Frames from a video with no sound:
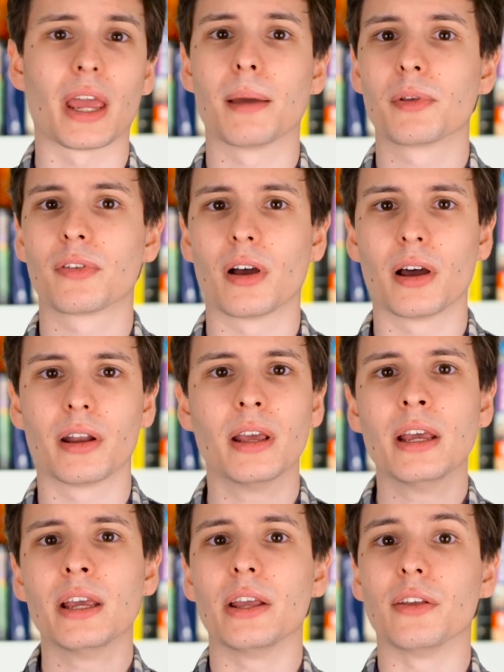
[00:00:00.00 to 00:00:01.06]
Amazon
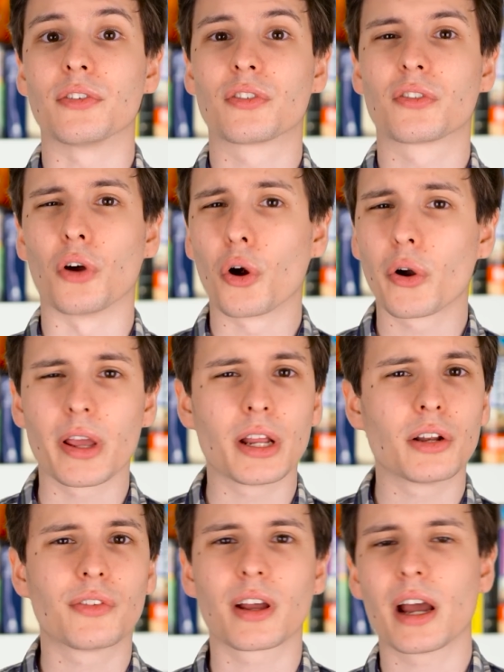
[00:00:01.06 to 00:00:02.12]
is
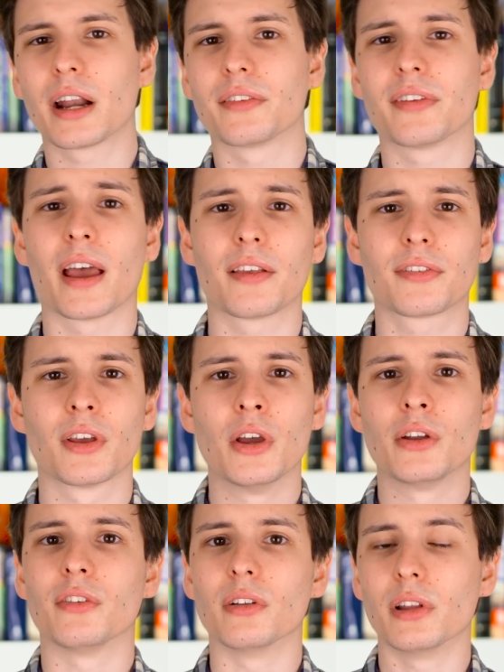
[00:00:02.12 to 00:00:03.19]
starting to kind of test
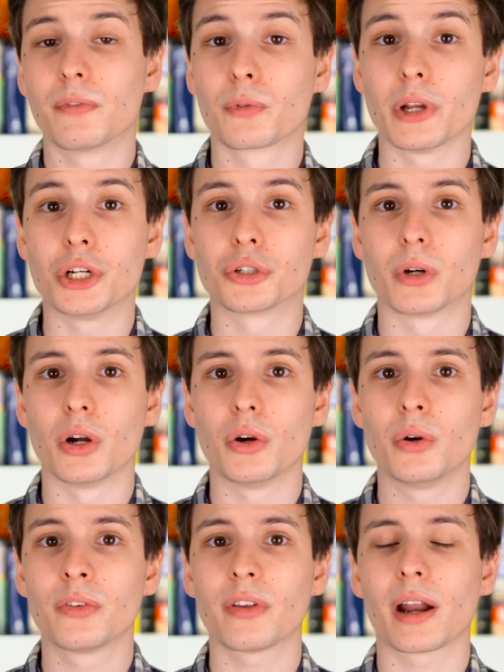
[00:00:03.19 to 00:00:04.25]
delivery drones,